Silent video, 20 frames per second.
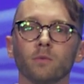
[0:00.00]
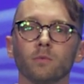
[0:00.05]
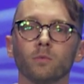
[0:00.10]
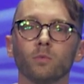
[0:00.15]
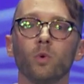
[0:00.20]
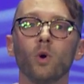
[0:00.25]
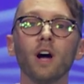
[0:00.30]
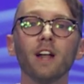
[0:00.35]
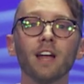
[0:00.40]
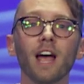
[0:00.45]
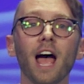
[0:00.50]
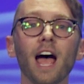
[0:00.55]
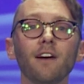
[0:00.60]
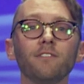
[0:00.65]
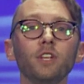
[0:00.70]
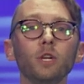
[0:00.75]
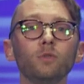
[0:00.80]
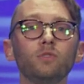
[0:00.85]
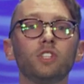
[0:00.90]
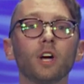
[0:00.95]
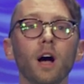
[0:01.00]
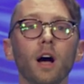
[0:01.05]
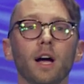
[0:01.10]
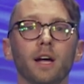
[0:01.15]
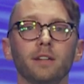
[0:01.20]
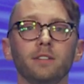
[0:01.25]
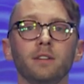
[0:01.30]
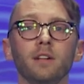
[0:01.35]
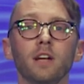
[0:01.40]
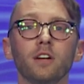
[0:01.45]
What have you
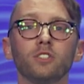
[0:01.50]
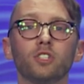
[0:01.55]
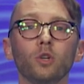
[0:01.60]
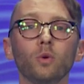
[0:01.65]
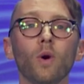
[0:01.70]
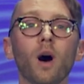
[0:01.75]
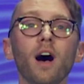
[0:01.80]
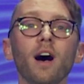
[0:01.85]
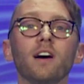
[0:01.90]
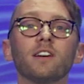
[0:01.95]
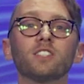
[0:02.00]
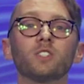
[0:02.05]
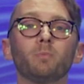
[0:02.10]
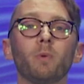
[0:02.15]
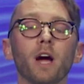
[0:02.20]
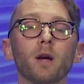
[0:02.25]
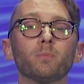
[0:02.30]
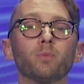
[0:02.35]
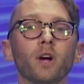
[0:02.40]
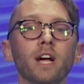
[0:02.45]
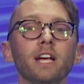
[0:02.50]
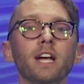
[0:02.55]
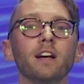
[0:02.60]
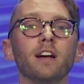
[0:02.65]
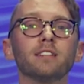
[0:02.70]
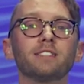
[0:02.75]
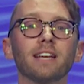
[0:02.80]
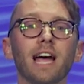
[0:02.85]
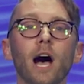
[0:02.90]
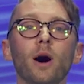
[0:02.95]
done to us by bringing
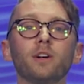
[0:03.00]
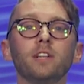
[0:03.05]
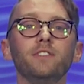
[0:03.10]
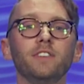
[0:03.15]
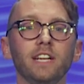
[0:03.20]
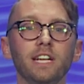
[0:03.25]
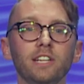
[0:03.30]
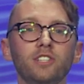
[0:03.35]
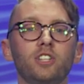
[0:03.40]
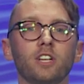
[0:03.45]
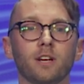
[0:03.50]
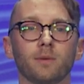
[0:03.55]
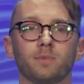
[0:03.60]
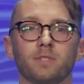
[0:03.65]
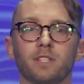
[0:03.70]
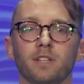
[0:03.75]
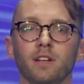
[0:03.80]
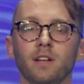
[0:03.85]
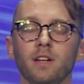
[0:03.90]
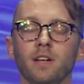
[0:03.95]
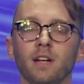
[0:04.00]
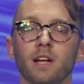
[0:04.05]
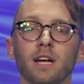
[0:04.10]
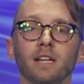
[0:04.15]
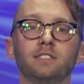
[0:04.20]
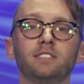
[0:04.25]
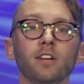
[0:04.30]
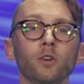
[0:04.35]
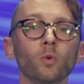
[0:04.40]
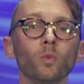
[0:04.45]
us out of Egypt?
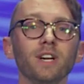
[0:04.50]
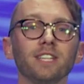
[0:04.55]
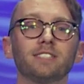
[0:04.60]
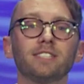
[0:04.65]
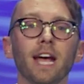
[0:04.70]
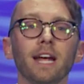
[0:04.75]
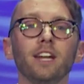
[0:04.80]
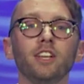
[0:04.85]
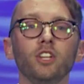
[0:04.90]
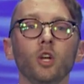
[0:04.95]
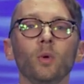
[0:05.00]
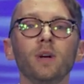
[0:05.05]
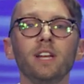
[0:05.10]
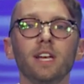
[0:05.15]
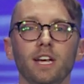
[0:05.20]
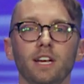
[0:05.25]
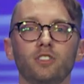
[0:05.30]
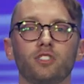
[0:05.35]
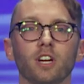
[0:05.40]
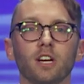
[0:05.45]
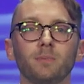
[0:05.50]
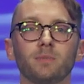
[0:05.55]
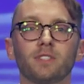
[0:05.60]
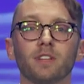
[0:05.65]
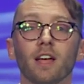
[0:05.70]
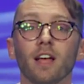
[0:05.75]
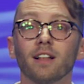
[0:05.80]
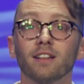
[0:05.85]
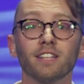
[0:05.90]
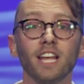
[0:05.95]
Didn't we say to you in
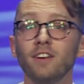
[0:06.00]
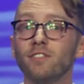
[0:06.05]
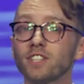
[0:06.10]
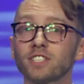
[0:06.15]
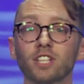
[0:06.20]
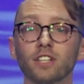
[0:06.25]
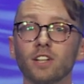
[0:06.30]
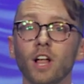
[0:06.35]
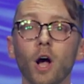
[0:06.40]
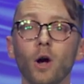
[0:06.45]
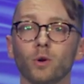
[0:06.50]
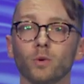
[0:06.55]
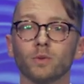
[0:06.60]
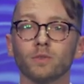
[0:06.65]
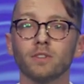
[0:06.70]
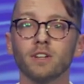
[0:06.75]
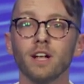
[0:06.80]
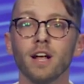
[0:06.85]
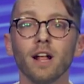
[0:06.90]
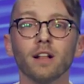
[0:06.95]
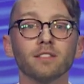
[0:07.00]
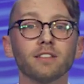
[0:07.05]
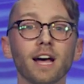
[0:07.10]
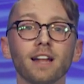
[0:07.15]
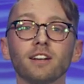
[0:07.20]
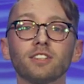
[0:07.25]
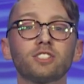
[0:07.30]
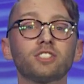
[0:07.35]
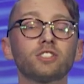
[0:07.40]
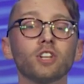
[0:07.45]
Egypt, Leave us alone,
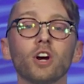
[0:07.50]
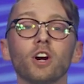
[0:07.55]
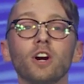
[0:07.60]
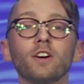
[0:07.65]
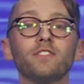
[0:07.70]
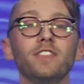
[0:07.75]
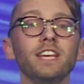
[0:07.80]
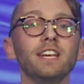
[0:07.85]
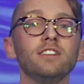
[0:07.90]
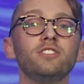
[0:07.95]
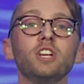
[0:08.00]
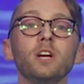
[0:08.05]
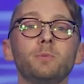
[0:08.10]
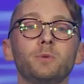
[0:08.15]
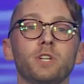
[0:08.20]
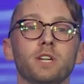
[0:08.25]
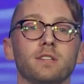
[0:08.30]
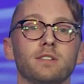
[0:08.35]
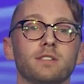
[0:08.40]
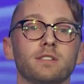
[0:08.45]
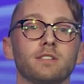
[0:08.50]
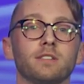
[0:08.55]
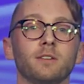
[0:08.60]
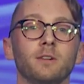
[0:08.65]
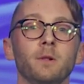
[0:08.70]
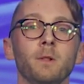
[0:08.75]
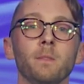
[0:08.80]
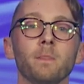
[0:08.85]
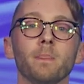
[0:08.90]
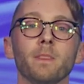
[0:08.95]
let us serve the Egyptians?
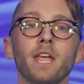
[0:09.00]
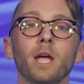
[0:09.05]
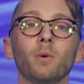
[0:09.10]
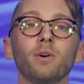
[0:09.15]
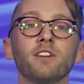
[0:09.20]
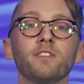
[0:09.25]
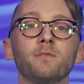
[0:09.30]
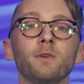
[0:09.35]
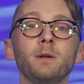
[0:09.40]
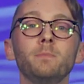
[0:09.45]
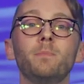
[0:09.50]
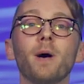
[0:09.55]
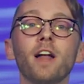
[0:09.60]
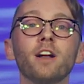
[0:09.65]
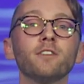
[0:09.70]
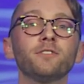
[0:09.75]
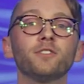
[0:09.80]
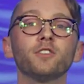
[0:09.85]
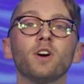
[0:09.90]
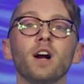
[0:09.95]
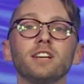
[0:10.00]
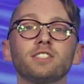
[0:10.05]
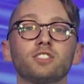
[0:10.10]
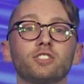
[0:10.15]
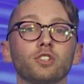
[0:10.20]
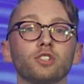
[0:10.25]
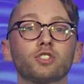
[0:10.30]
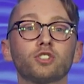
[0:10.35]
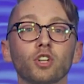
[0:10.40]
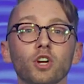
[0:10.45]
It would have been better for us
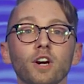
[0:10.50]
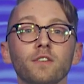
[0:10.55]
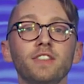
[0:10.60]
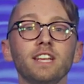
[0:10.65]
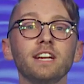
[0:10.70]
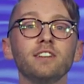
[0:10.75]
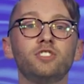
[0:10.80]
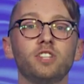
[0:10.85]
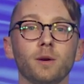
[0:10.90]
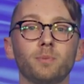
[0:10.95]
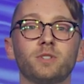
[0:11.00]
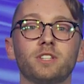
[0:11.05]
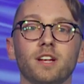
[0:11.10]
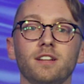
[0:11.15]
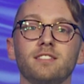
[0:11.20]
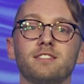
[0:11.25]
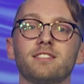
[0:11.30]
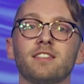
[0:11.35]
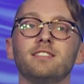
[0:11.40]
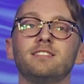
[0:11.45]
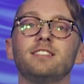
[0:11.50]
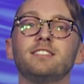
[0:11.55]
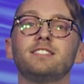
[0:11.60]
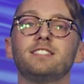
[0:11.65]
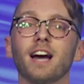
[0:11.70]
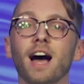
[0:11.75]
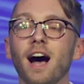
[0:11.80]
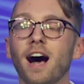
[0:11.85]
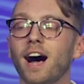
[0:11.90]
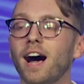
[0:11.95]
to serve the Egyptians than to
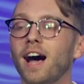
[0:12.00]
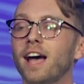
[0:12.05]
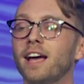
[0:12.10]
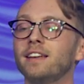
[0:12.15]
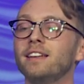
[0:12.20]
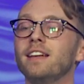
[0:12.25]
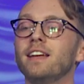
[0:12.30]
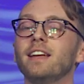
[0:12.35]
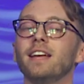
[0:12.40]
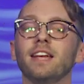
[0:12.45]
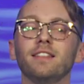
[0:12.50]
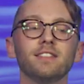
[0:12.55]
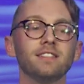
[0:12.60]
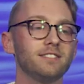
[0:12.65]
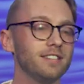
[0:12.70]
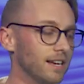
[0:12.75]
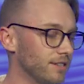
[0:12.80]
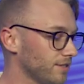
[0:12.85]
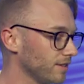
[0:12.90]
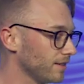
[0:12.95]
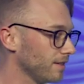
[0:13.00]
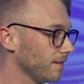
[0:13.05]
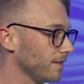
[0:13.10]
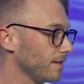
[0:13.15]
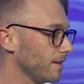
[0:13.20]
die in the desert.